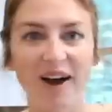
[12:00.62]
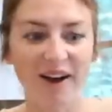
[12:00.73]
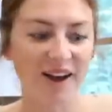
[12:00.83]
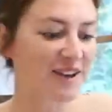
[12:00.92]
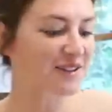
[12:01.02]

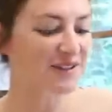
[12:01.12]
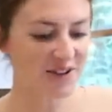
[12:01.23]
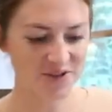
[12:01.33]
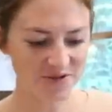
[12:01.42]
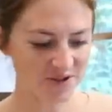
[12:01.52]
I
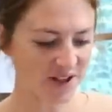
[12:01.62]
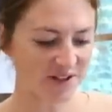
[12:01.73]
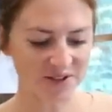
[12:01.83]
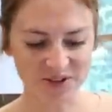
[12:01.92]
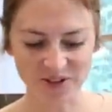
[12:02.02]
live for
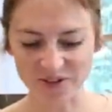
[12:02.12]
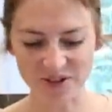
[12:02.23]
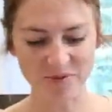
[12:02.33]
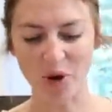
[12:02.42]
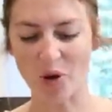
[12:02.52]
that little girl to
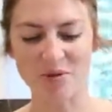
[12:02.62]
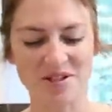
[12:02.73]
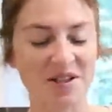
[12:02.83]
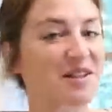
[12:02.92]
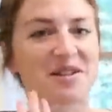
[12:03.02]
come home.
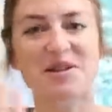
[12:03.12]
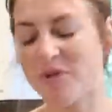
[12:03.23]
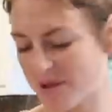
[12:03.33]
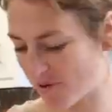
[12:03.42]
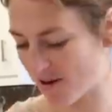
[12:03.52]
It's the
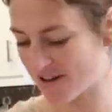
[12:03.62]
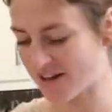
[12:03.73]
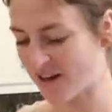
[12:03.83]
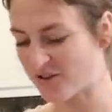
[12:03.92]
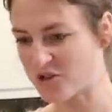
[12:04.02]
best part of the
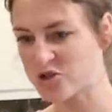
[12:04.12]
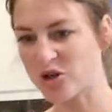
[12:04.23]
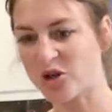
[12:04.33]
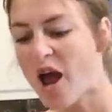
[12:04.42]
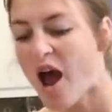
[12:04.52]
day for sure.